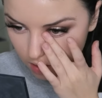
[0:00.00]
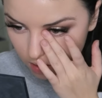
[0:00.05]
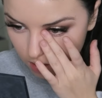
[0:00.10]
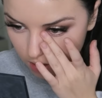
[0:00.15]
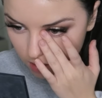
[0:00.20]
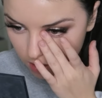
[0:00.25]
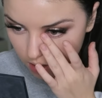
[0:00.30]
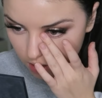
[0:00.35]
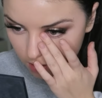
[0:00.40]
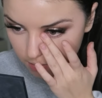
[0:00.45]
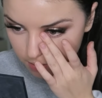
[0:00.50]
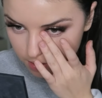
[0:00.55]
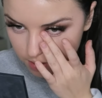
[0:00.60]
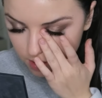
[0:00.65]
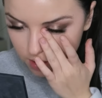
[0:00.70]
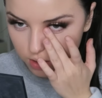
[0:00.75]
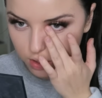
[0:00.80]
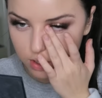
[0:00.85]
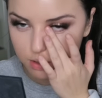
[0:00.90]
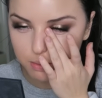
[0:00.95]
And then I'm just
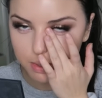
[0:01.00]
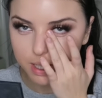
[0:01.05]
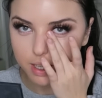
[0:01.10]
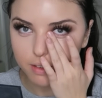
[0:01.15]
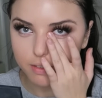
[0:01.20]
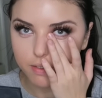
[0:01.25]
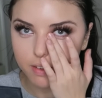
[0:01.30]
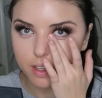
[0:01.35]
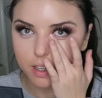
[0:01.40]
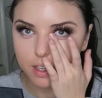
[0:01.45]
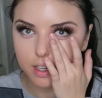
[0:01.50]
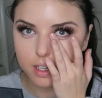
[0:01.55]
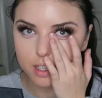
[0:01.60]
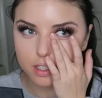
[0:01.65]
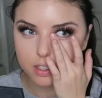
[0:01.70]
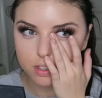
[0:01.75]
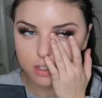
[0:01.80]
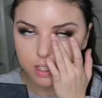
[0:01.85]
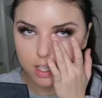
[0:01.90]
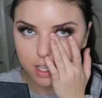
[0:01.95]
going to use my
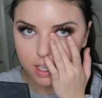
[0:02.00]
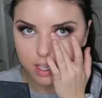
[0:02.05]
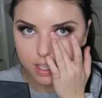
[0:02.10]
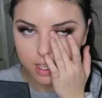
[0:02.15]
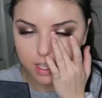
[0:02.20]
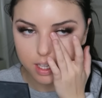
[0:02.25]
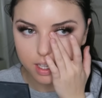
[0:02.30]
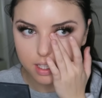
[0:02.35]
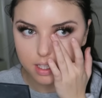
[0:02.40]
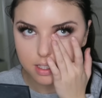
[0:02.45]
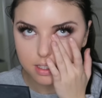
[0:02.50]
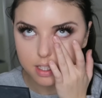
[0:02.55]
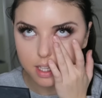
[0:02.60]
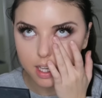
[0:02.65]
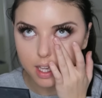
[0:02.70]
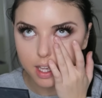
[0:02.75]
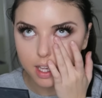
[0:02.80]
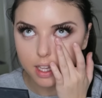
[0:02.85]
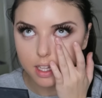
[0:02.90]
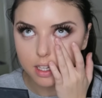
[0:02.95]
finger to kind of get
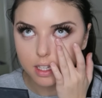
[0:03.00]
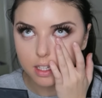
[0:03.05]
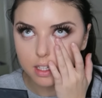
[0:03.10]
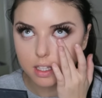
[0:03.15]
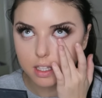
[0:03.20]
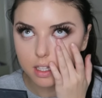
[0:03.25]
inside.